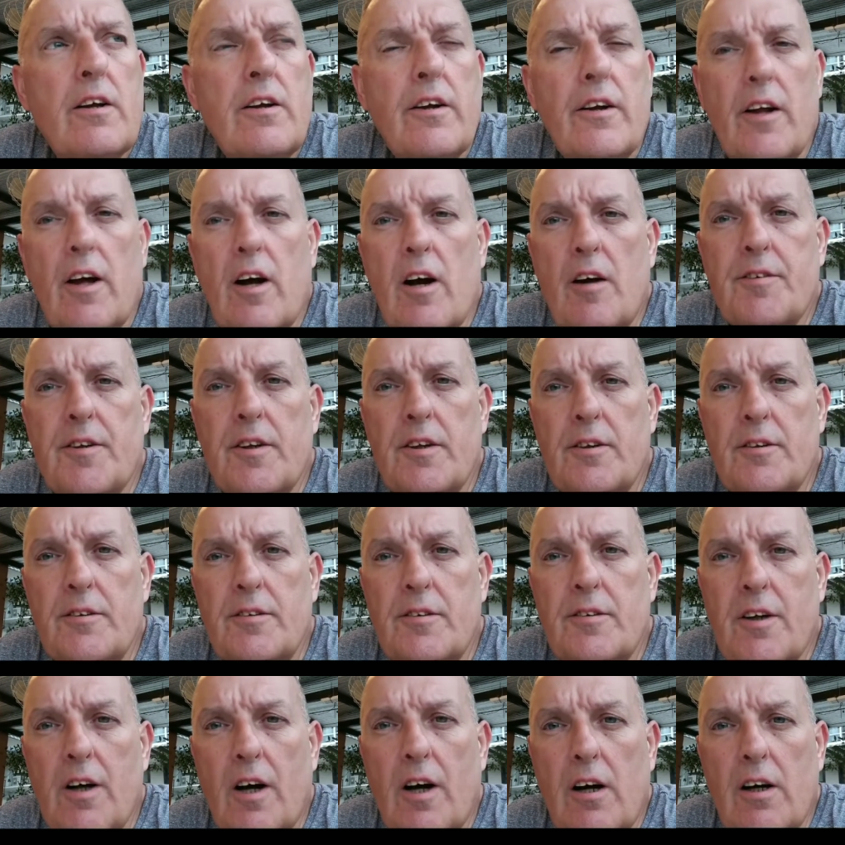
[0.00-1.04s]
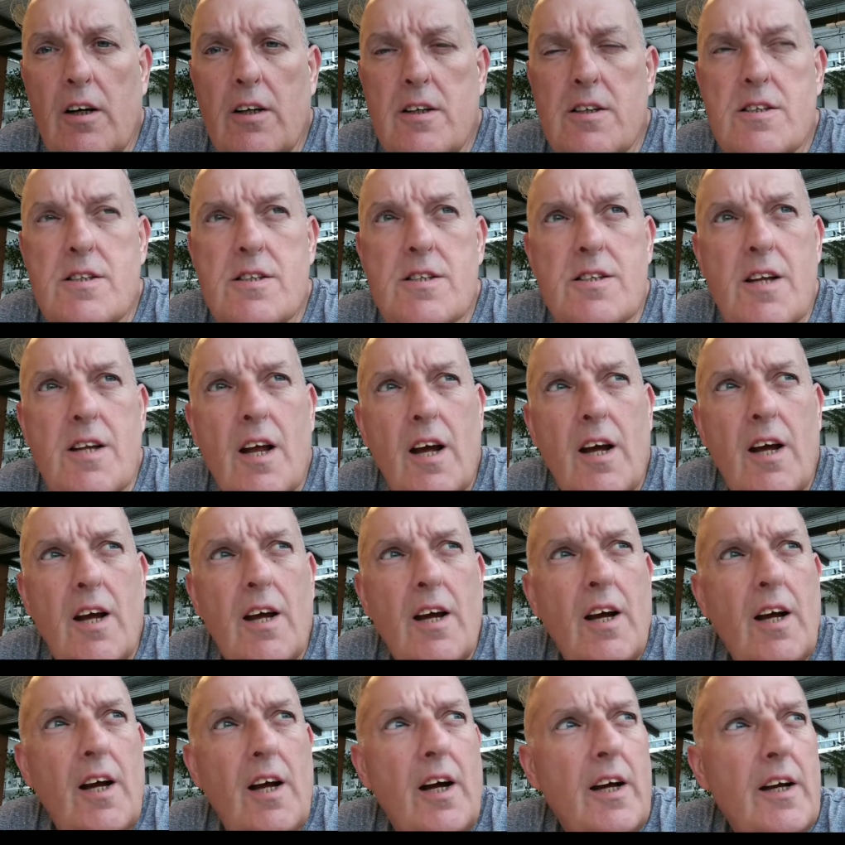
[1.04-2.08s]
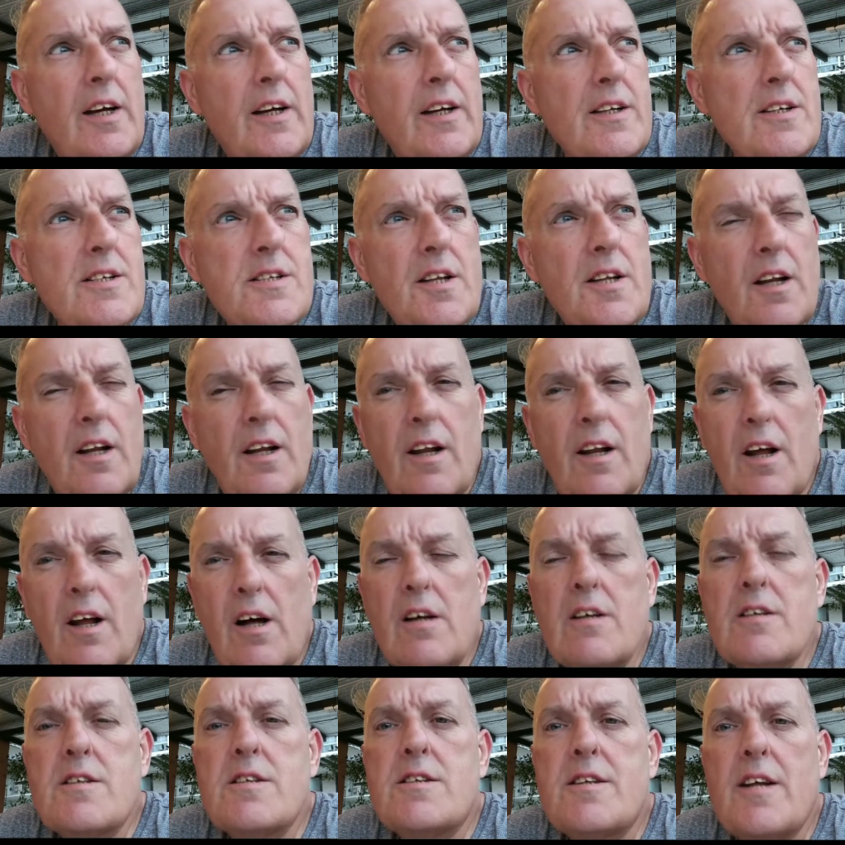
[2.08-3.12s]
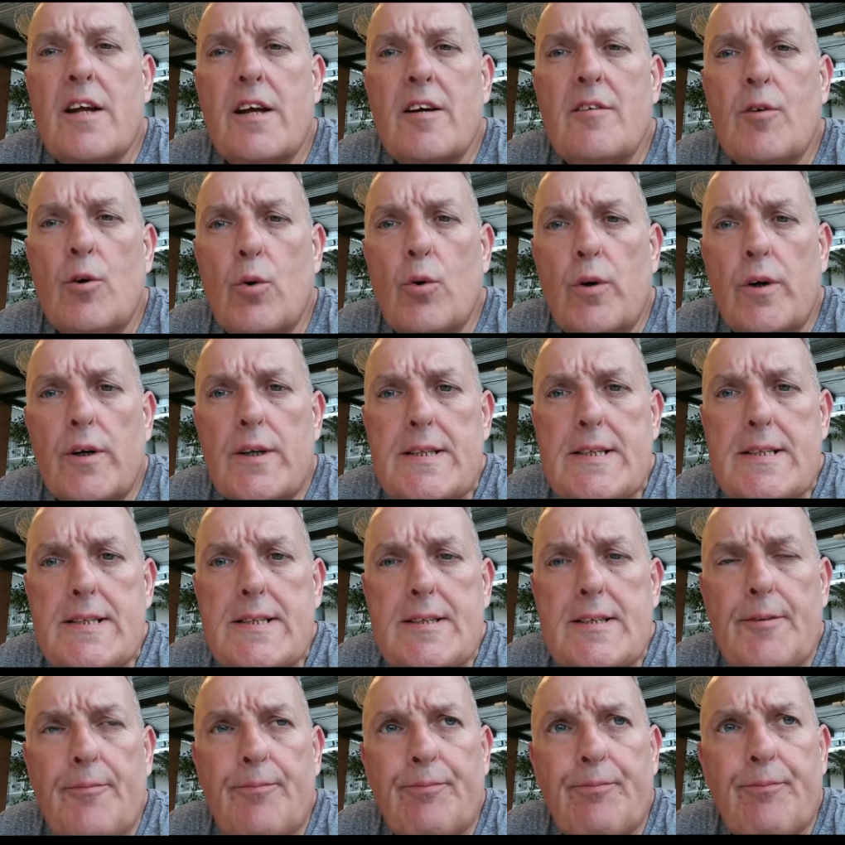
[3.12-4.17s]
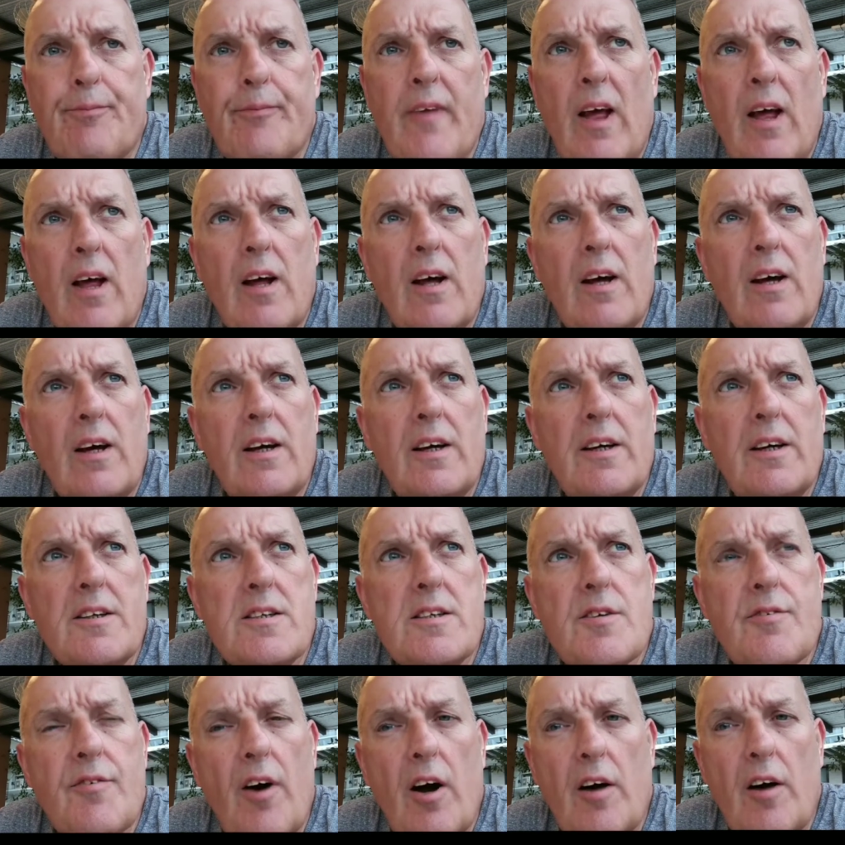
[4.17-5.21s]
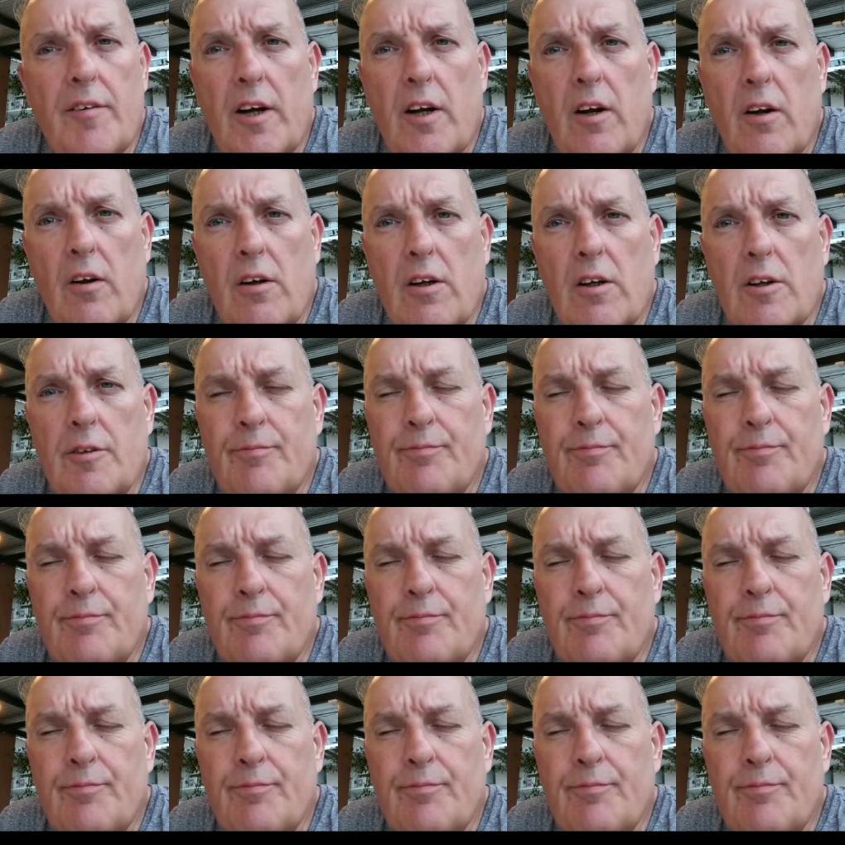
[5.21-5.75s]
afternoon, guys. It's the last day of August. It's 5 o'clock.